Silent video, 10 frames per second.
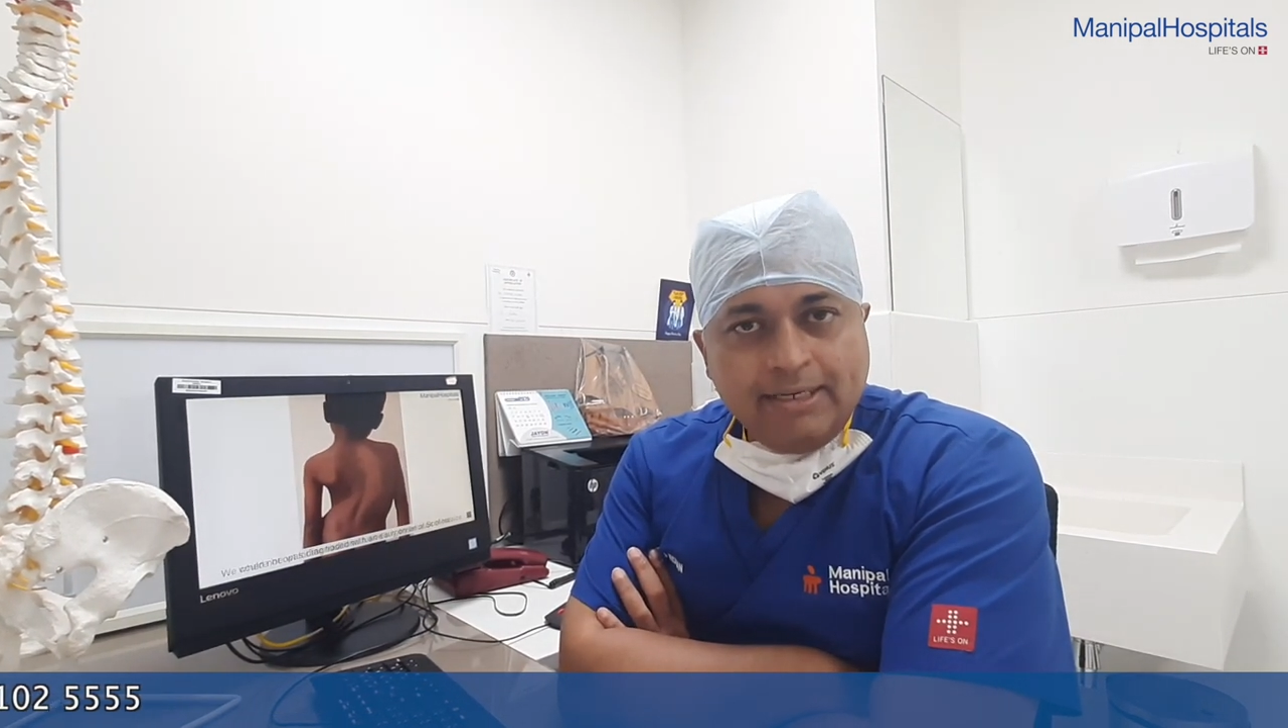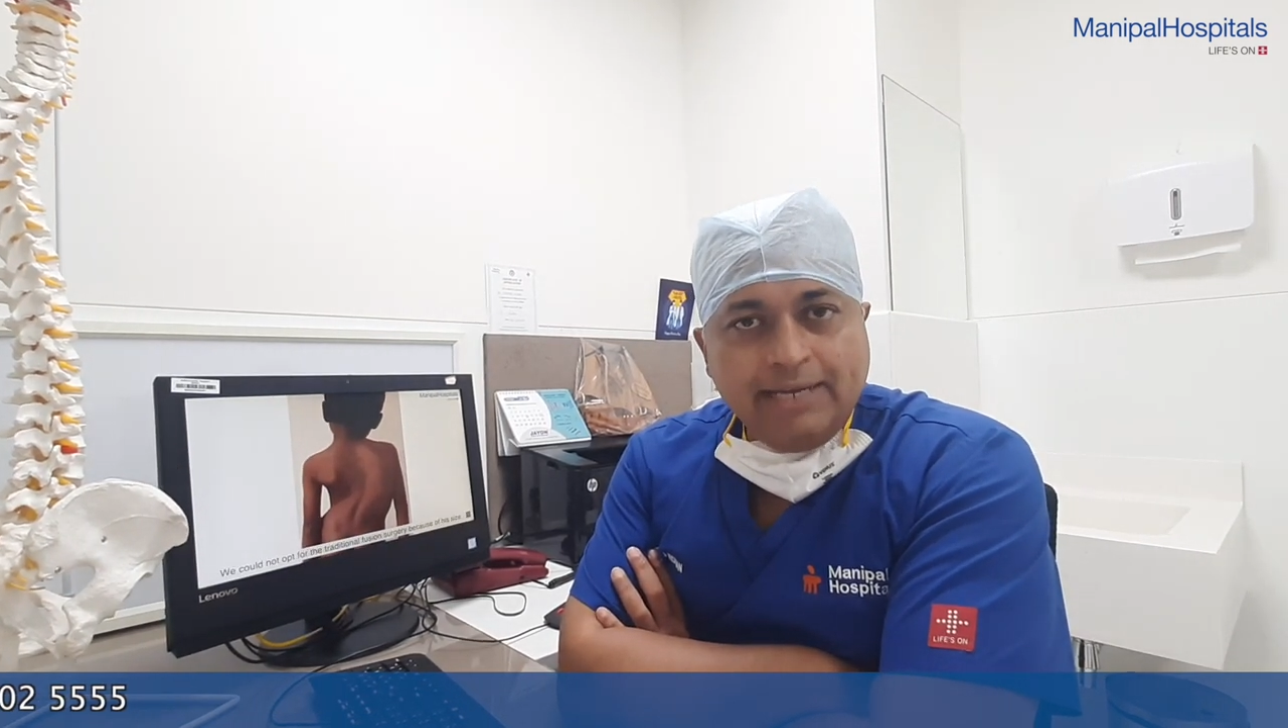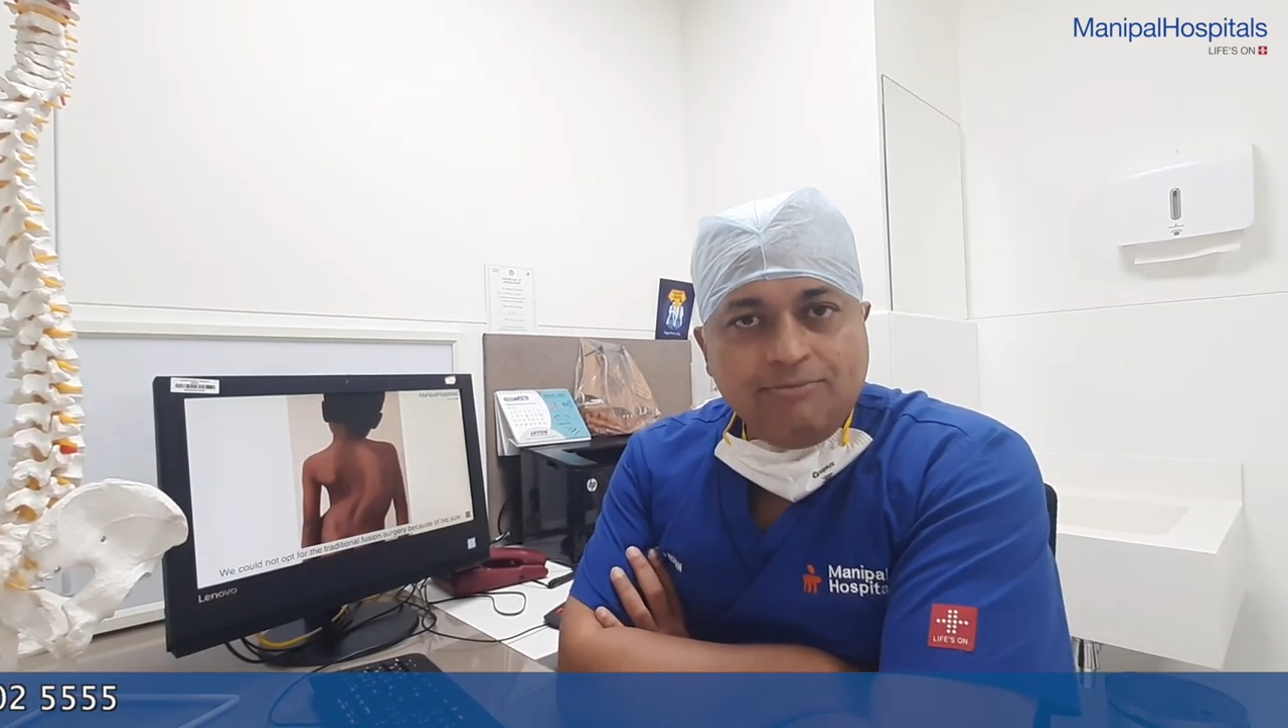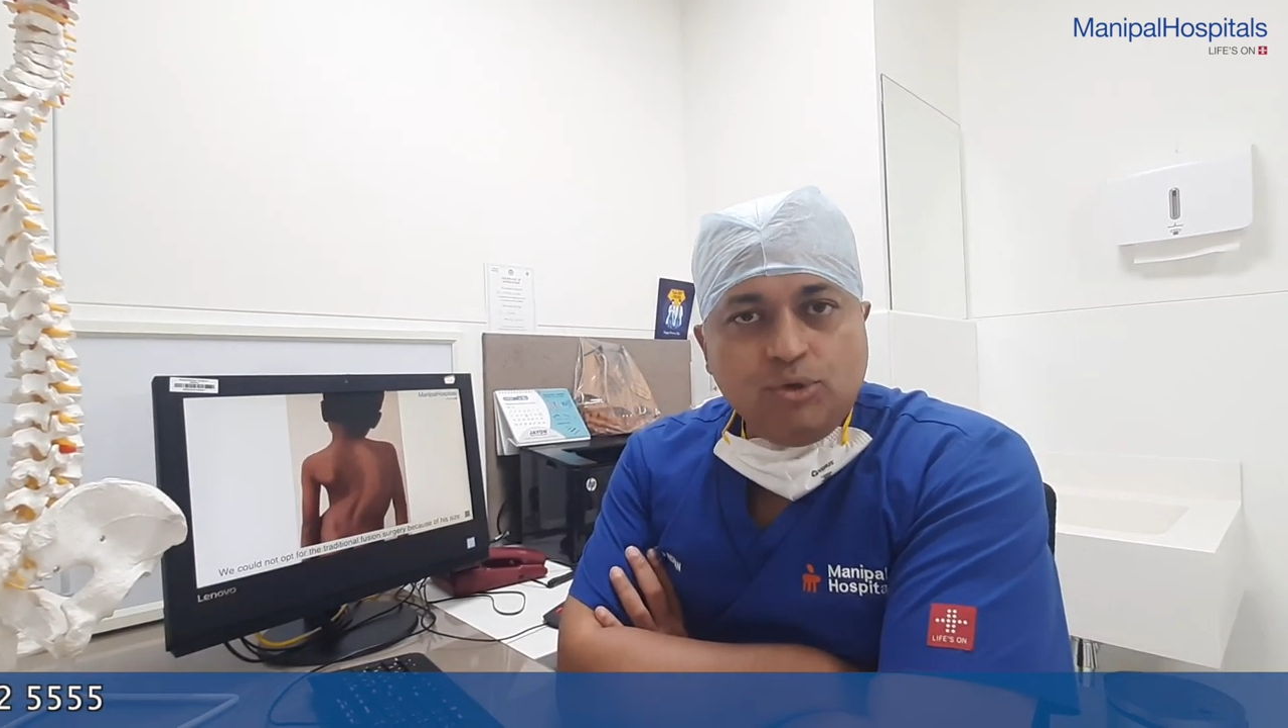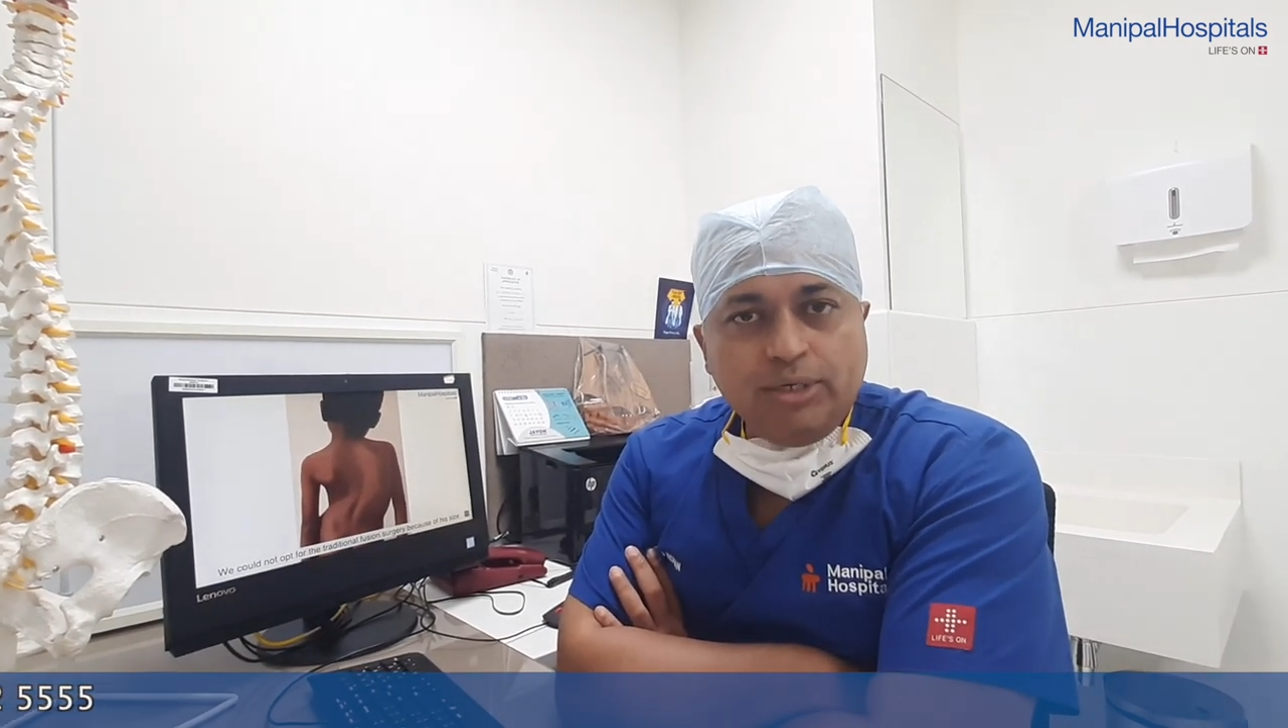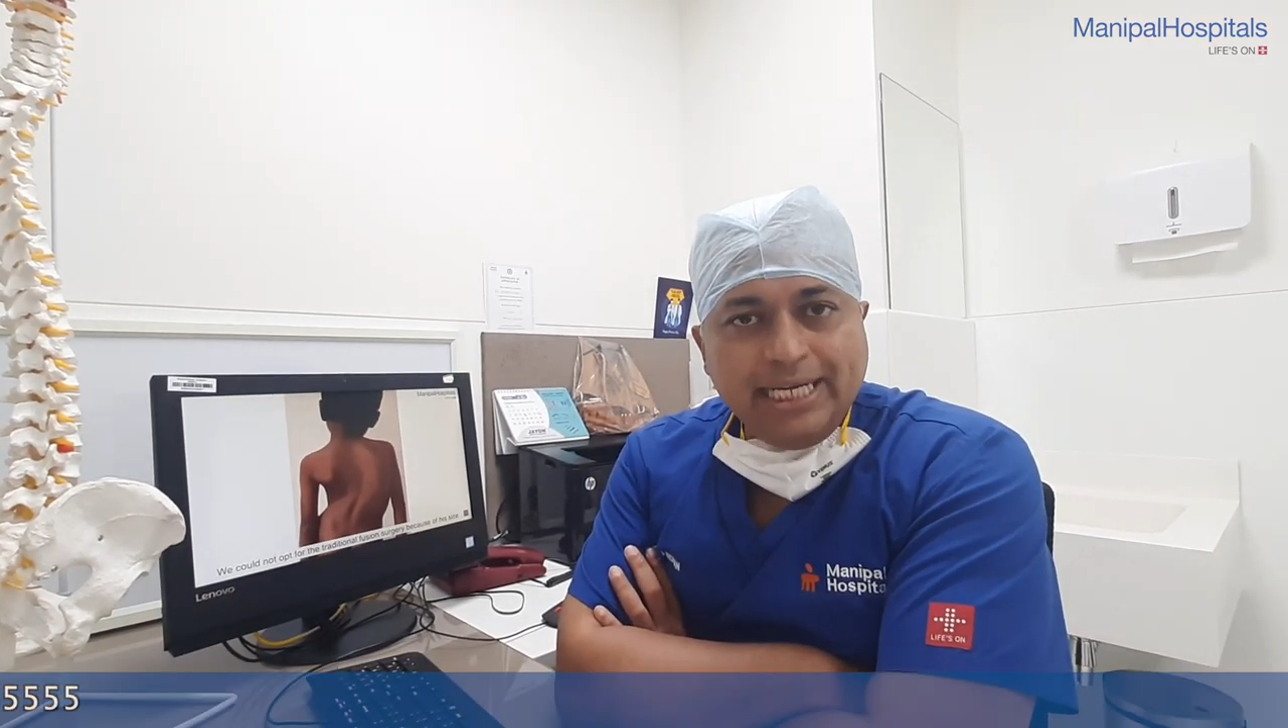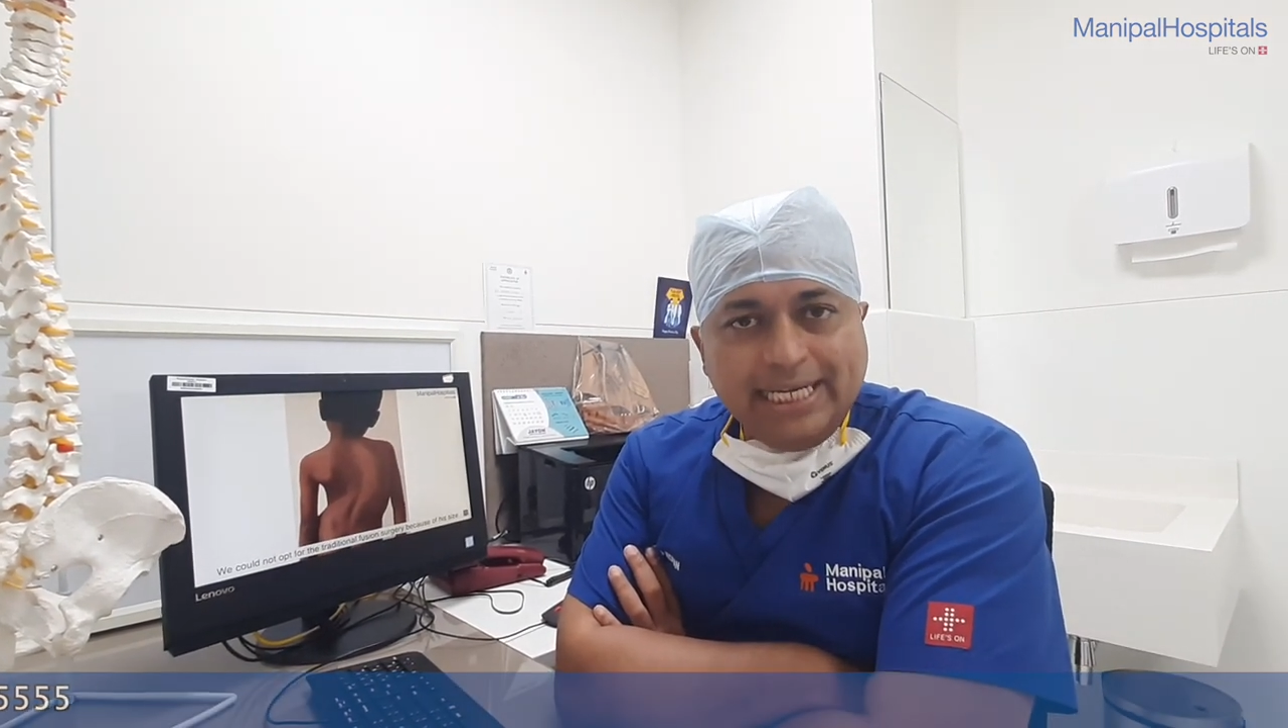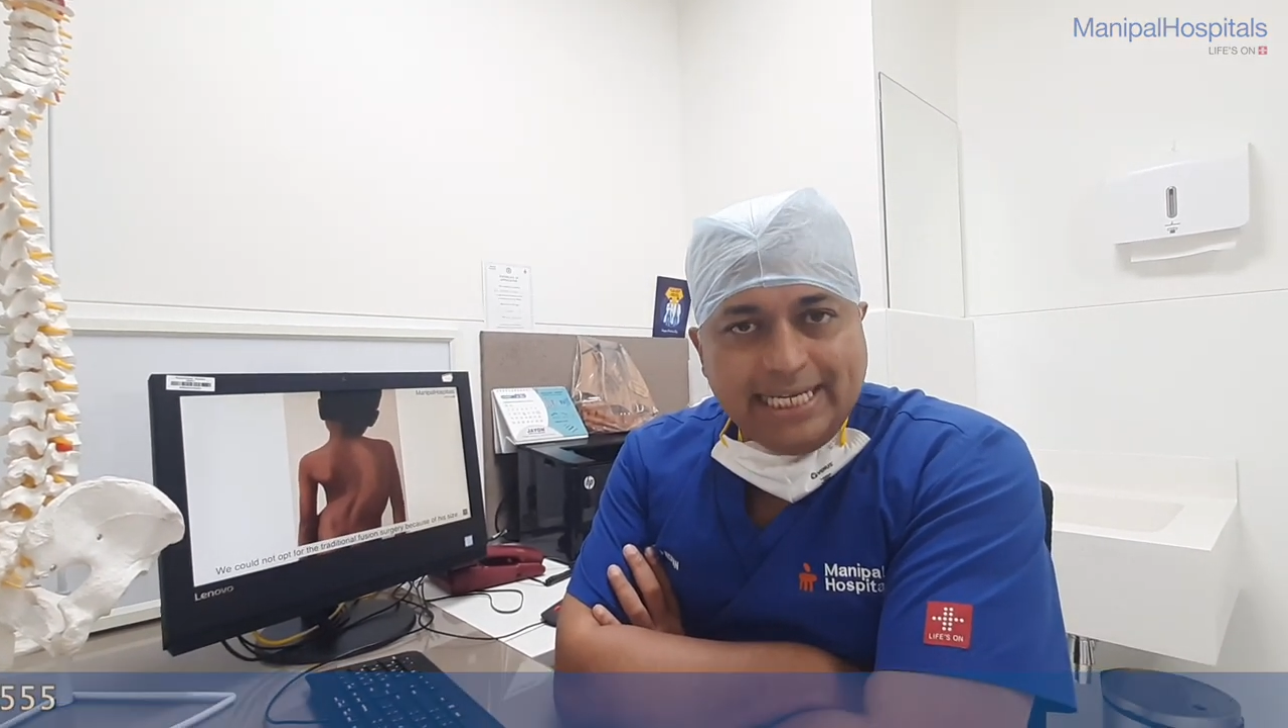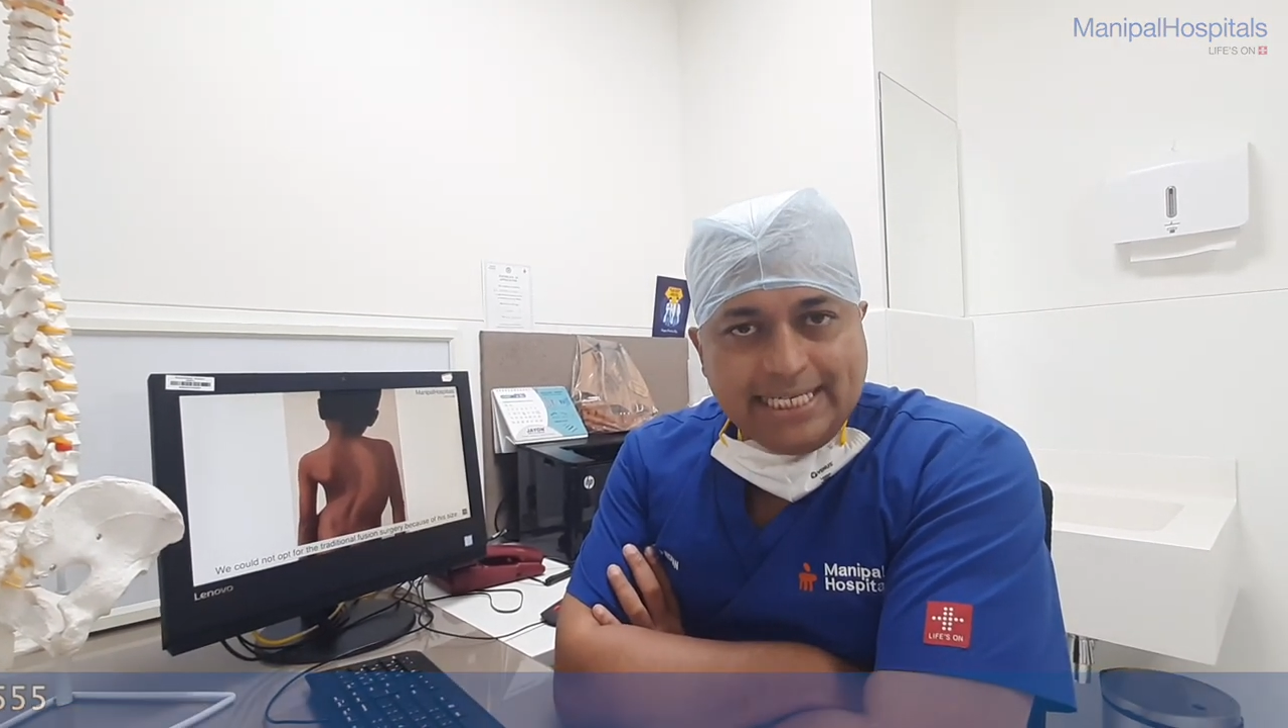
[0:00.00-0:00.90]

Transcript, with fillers: if you need any